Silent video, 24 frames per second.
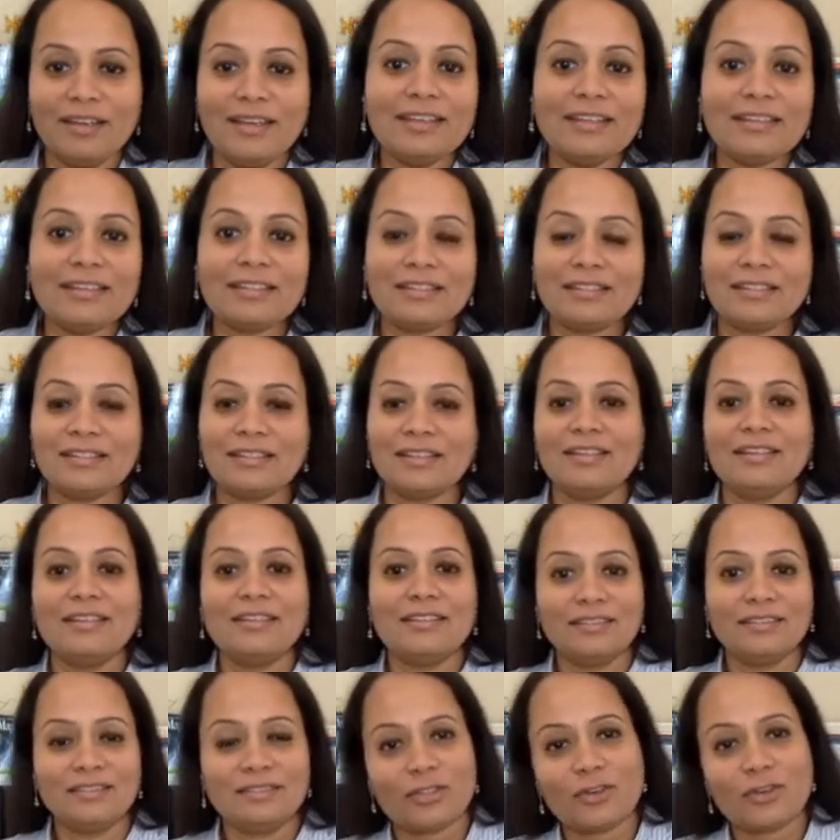is
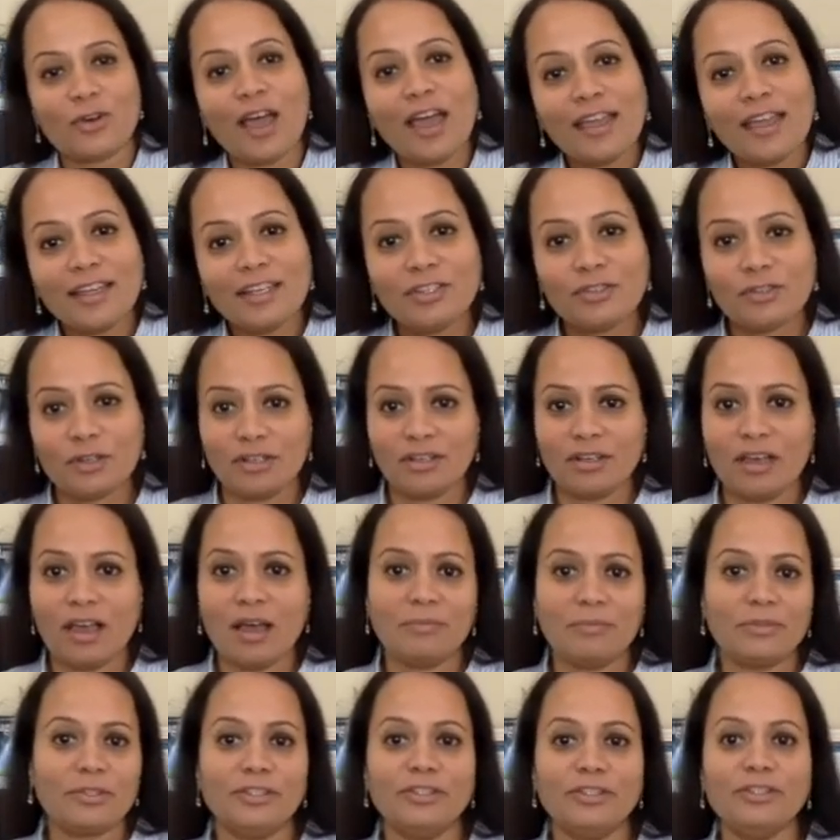trying to
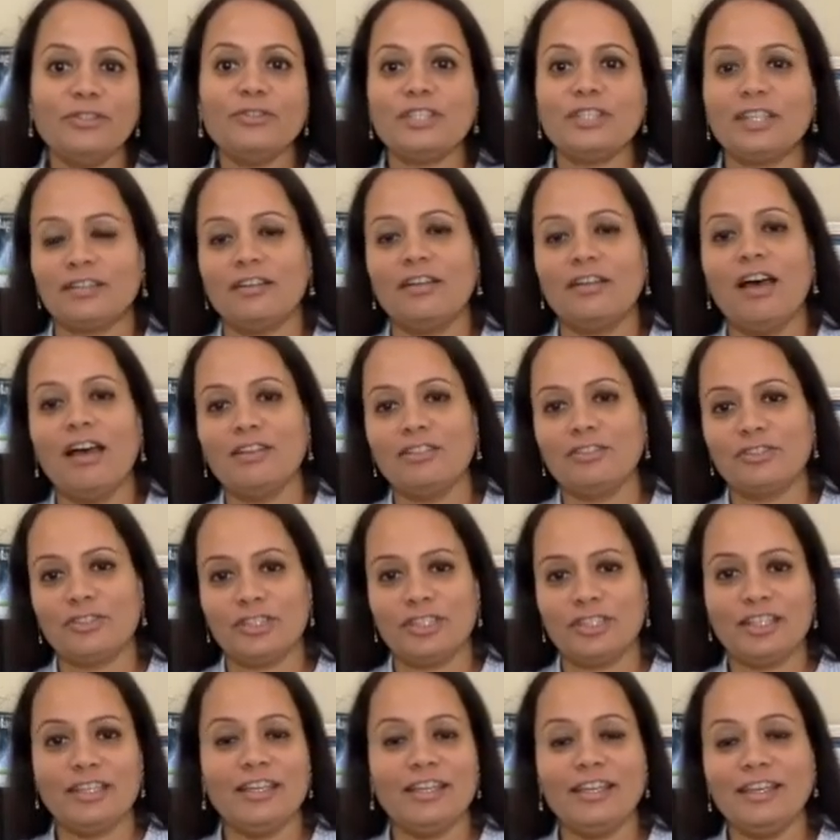adopt a new
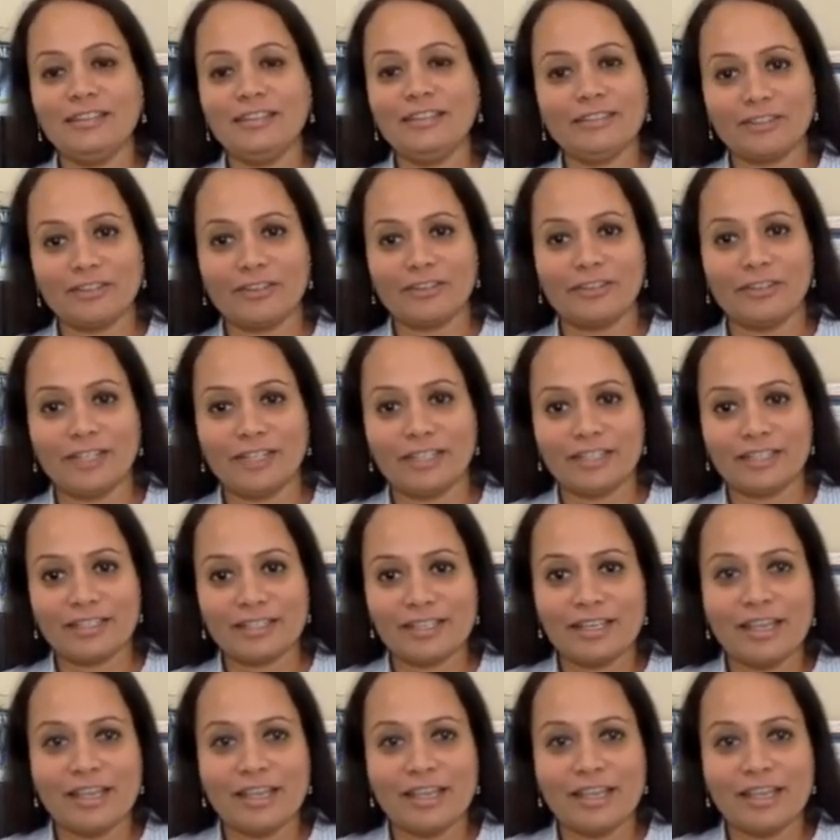technology in the current